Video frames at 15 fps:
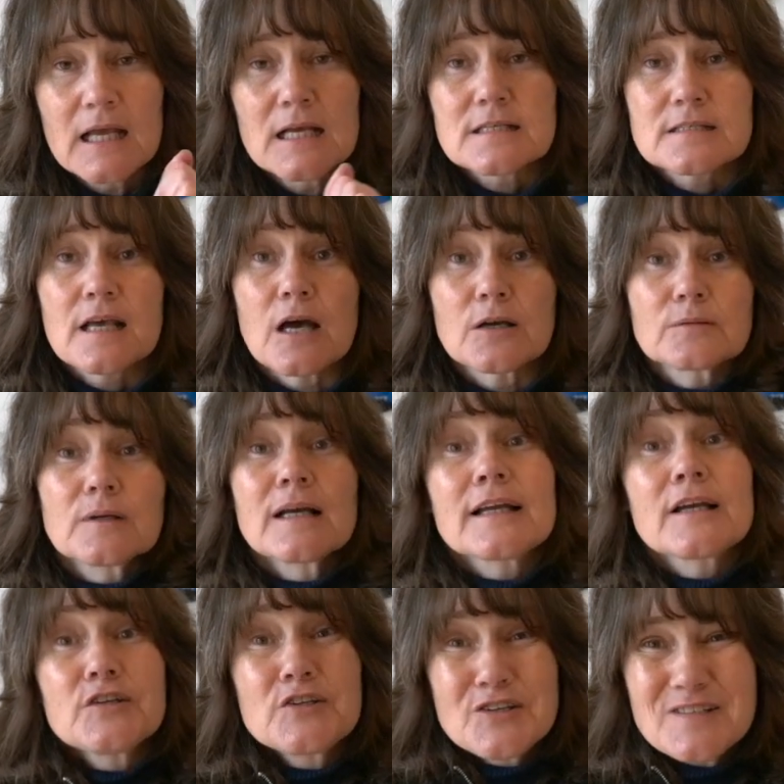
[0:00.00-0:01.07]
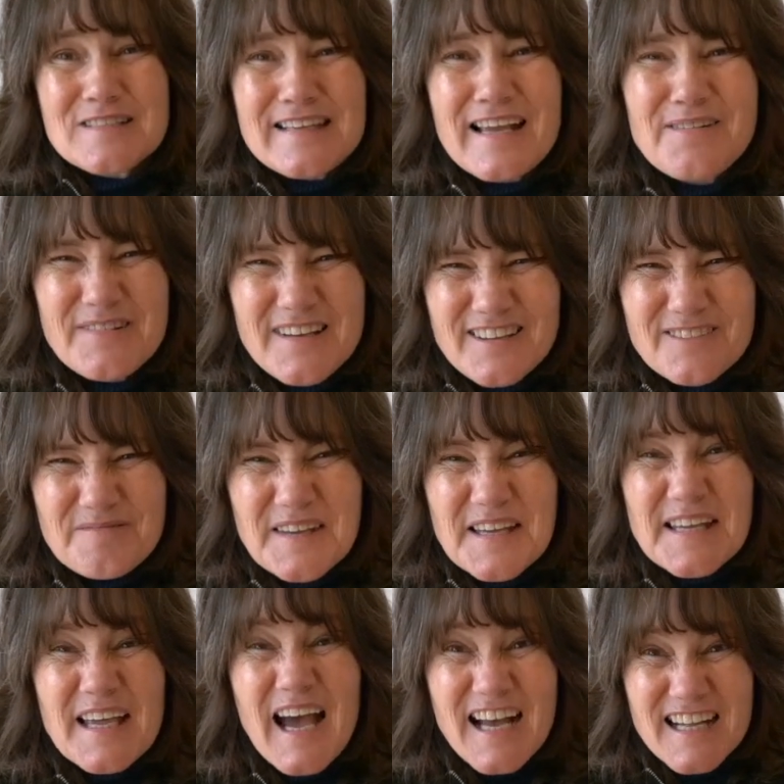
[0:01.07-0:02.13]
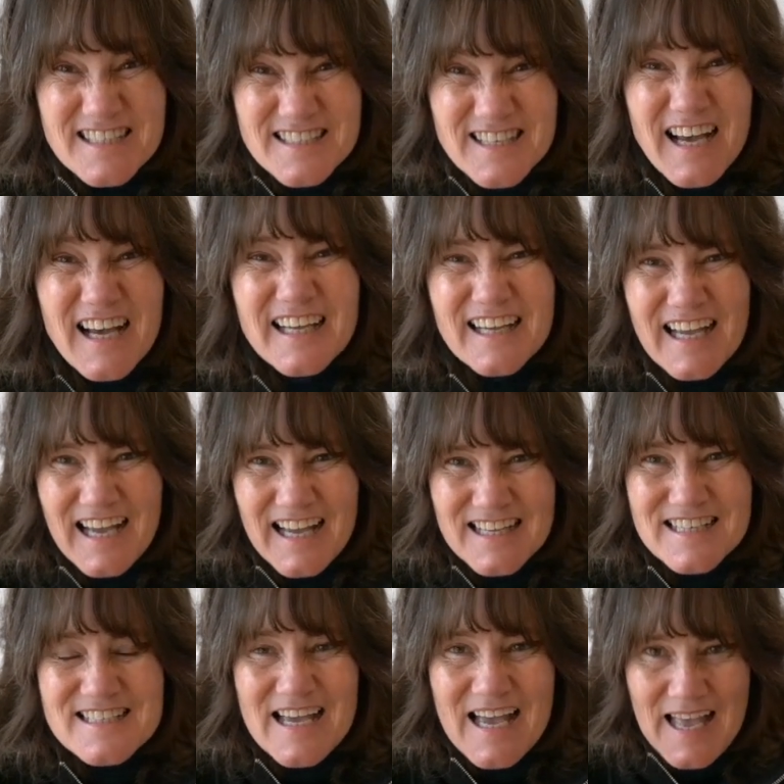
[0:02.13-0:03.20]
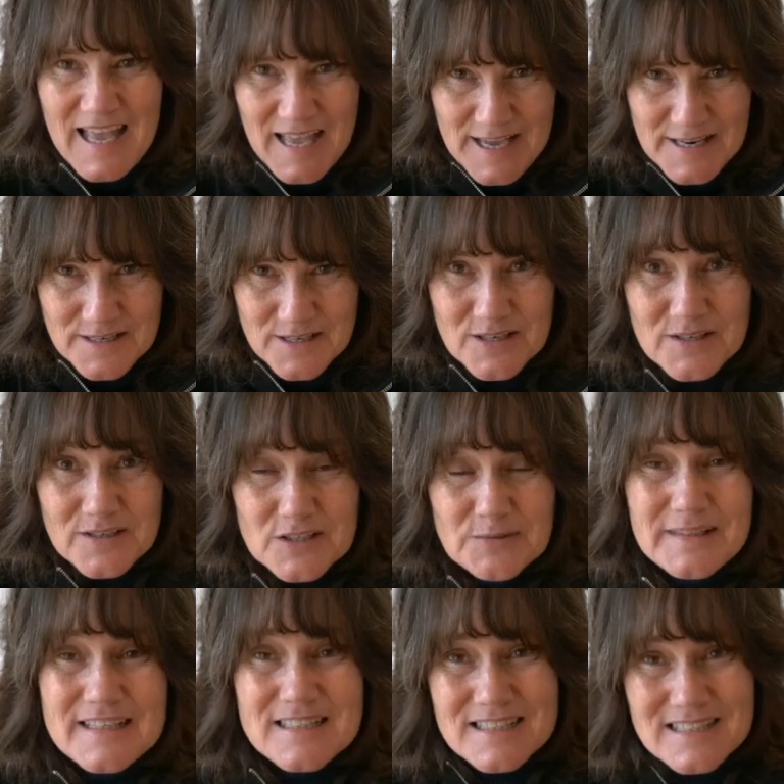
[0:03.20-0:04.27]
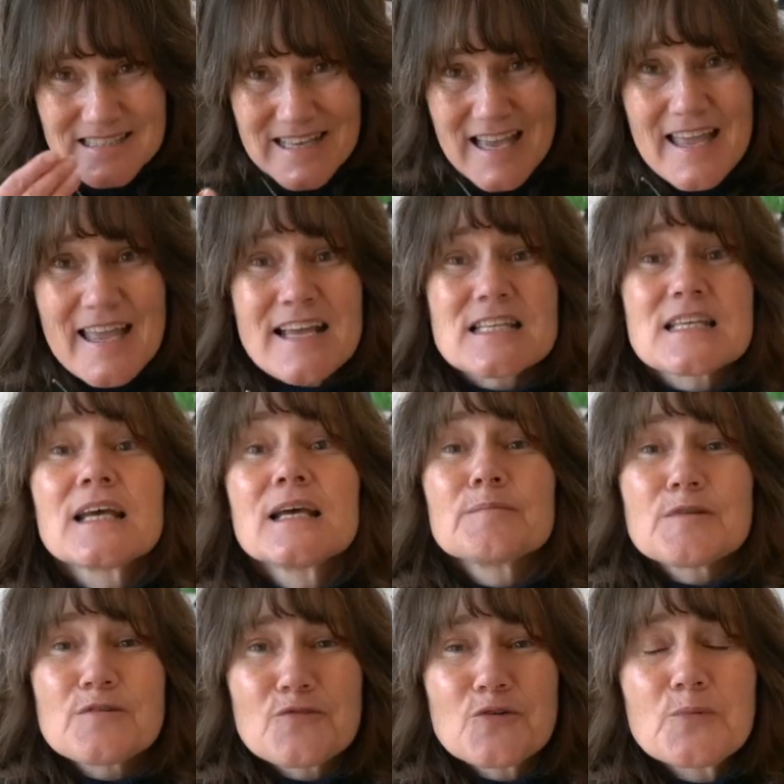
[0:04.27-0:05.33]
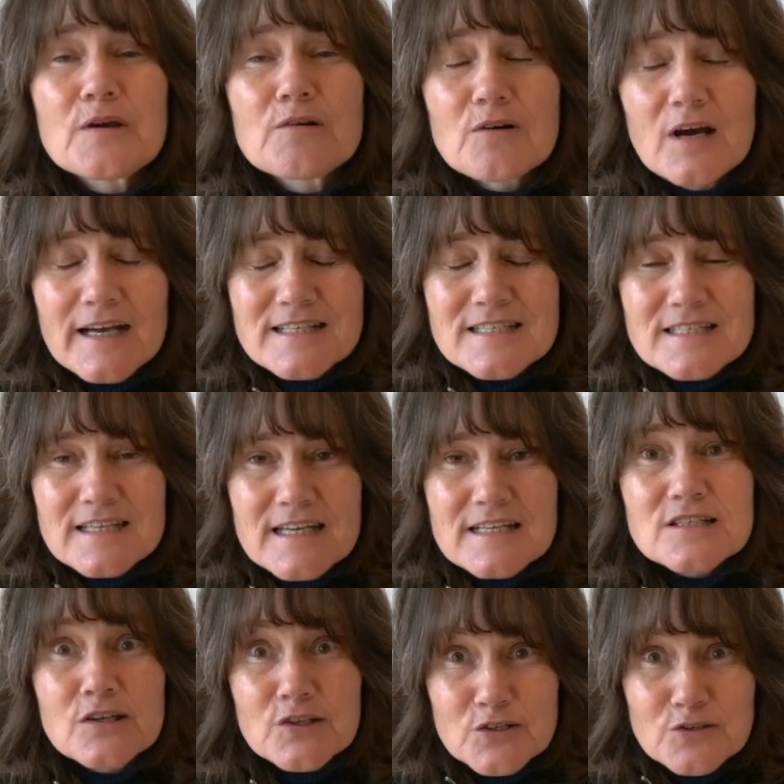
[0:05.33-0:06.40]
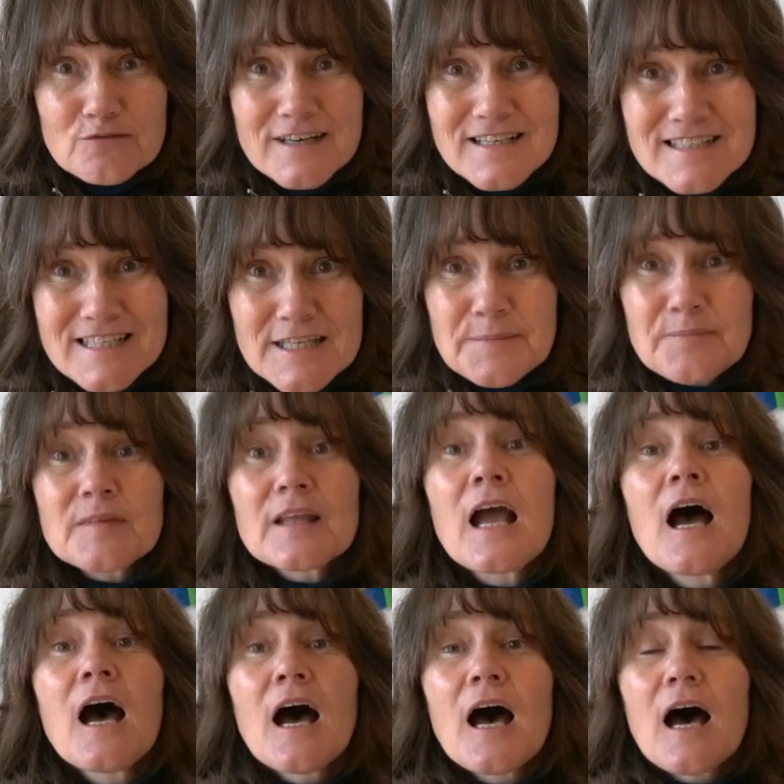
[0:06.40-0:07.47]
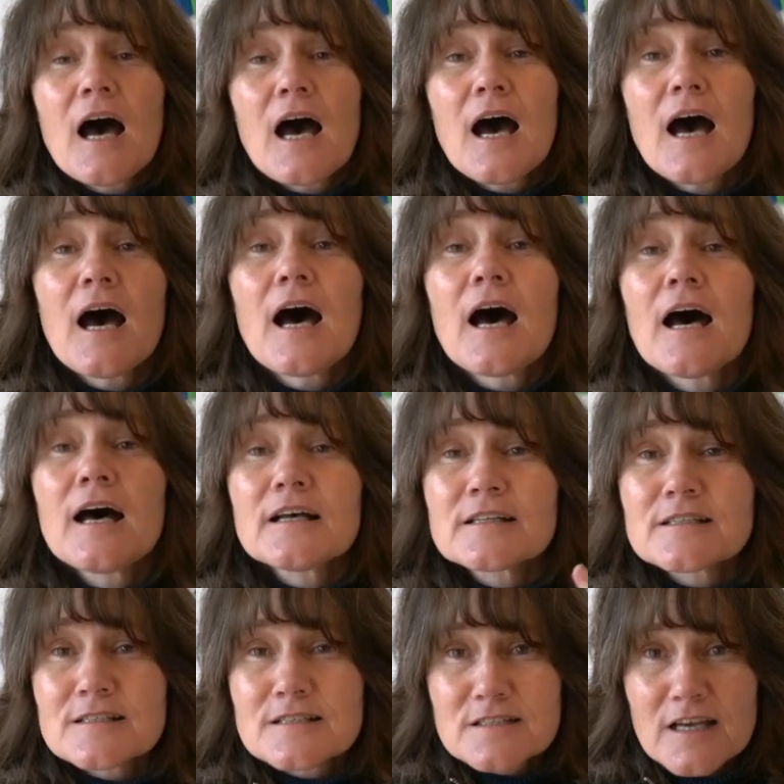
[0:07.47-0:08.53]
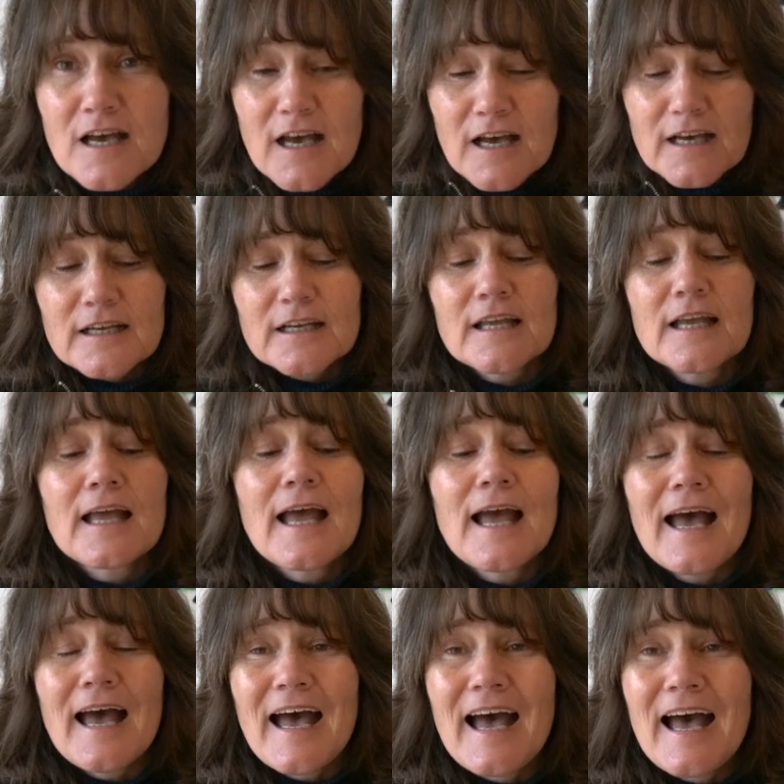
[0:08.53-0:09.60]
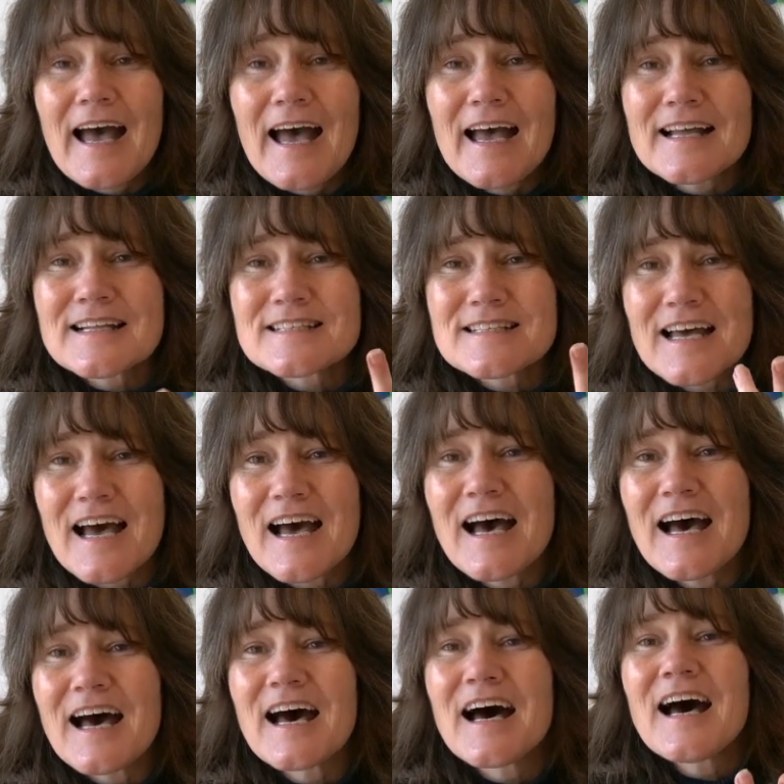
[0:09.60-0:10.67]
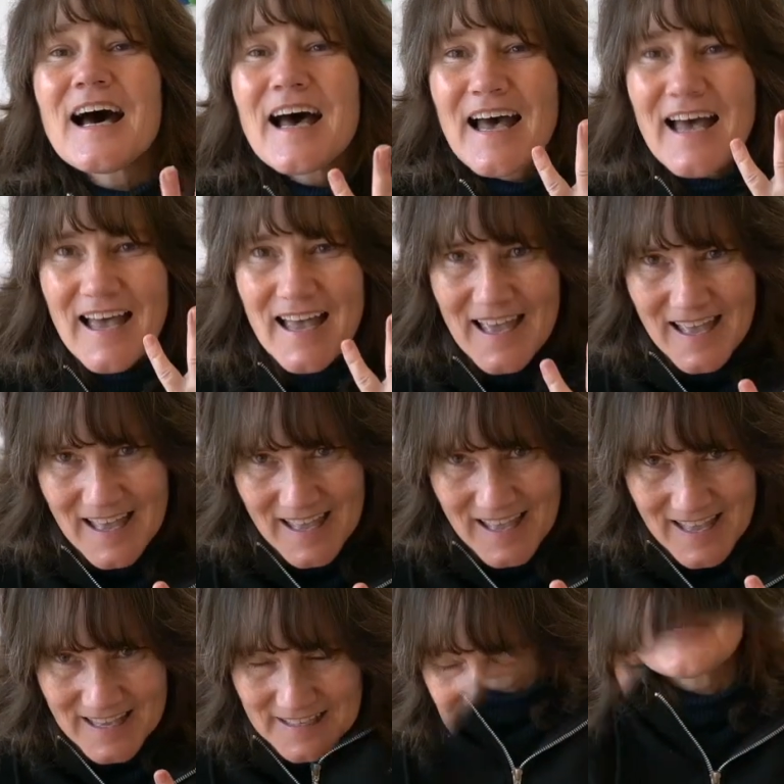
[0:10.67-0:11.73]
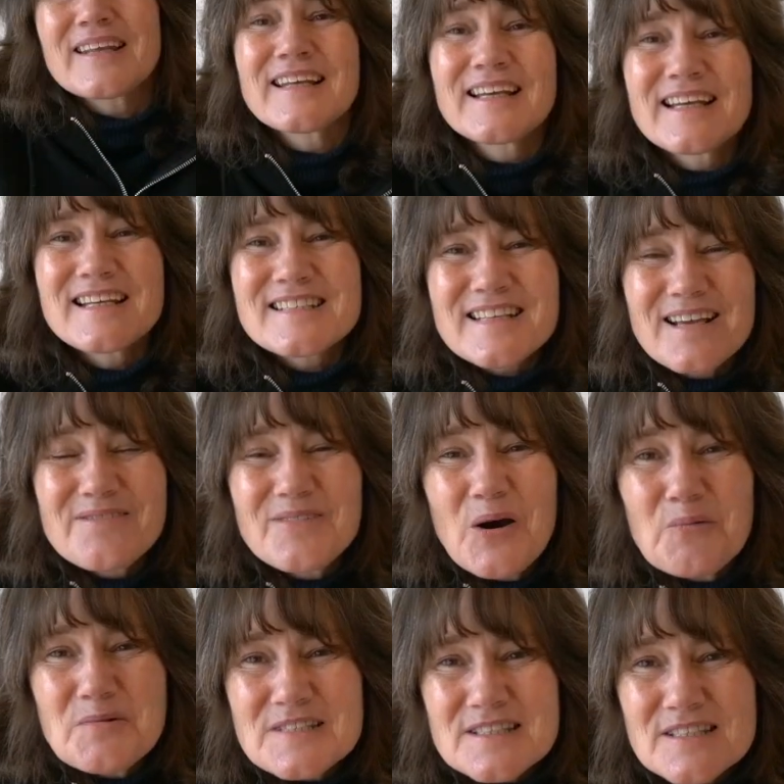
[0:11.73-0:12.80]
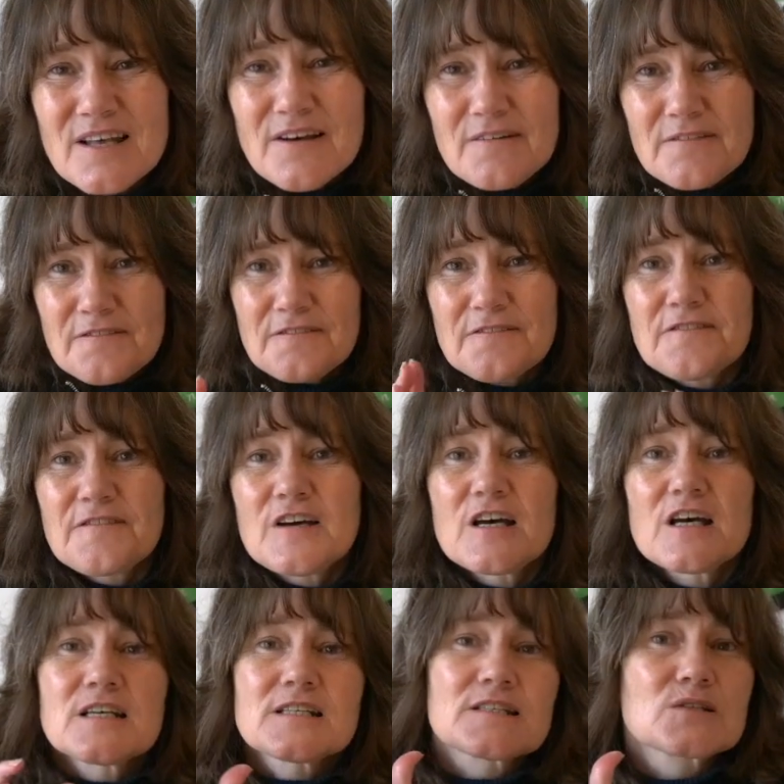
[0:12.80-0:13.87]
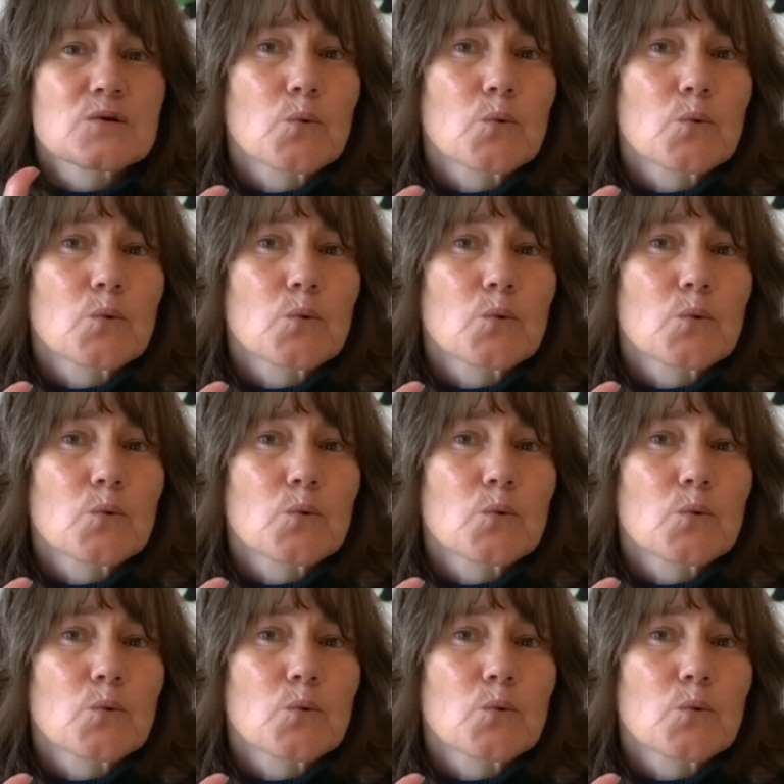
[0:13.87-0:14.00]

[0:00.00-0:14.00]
So, can you say with me, a duck and a hen? Because we need to say it before we write it. Are you ready? A duck and a hen. So what was the first